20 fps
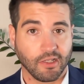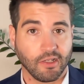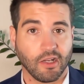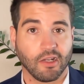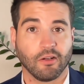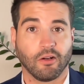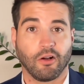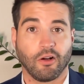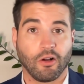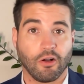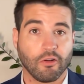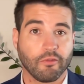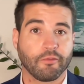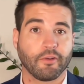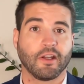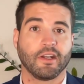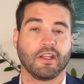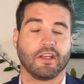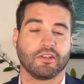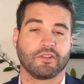and all
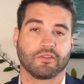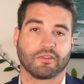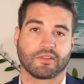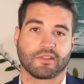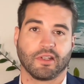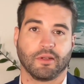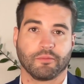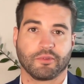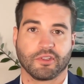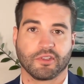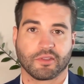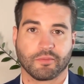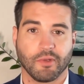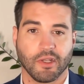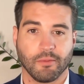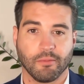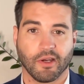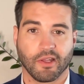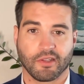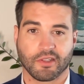financial assumptions
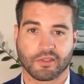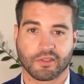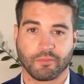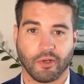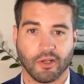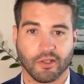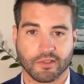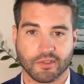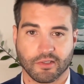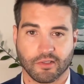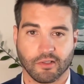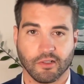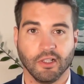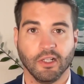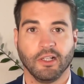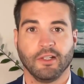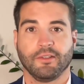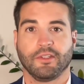made by the sponsor